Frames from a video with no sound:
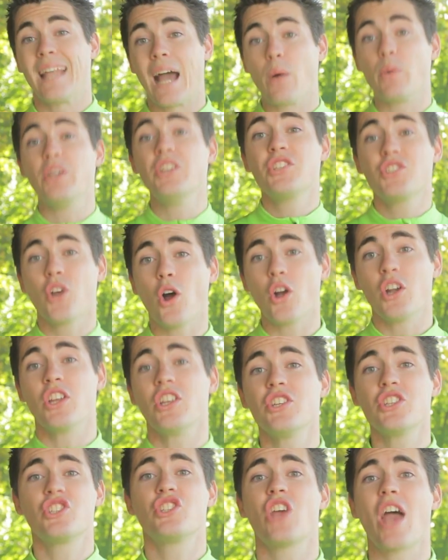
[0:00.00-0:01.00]
Now he
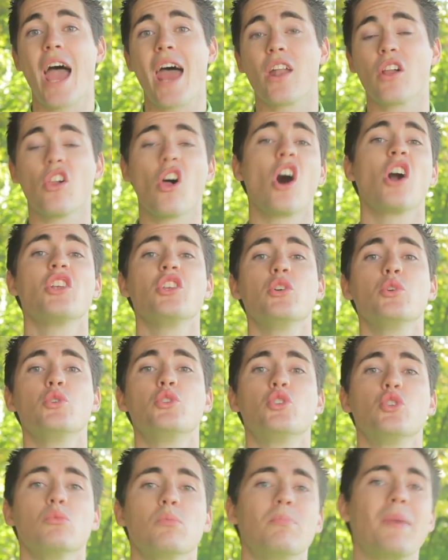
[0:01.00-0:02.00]
started his channel on
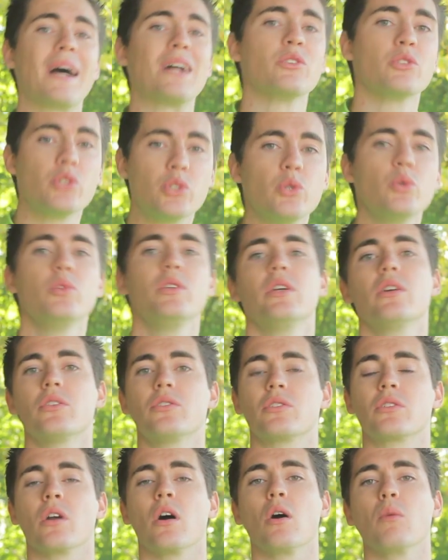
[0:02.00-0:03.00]
YouTube about 2
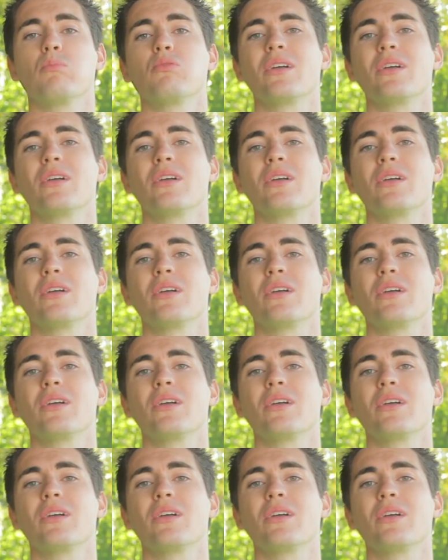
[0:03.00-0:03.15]
years ago,